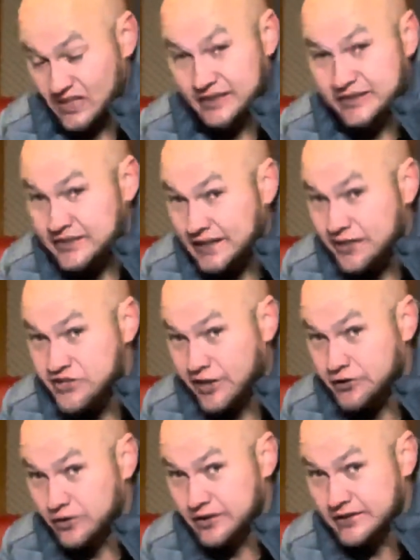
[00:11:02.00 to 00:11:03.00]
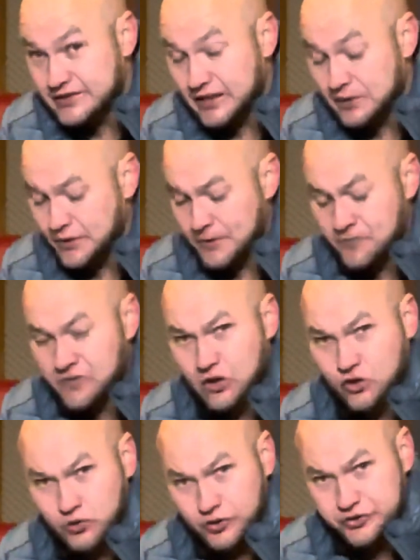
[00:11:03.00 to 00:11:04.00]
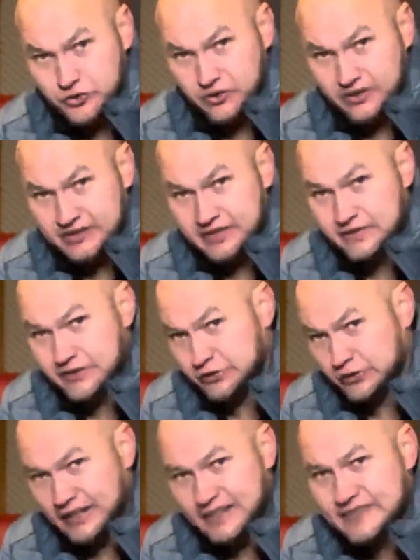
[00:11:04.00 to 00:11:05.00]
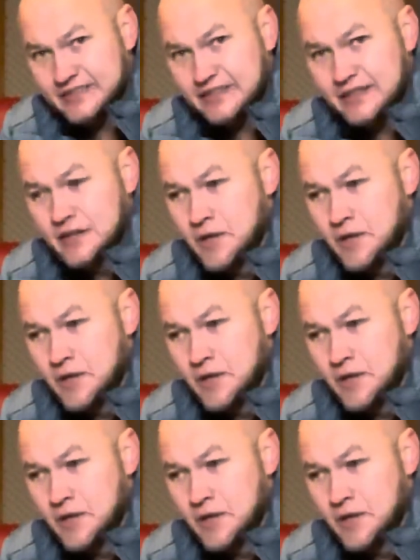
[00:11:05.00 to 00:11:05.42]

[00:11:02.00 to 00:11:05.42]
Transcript: THX on the sub, cross your receiver to 80.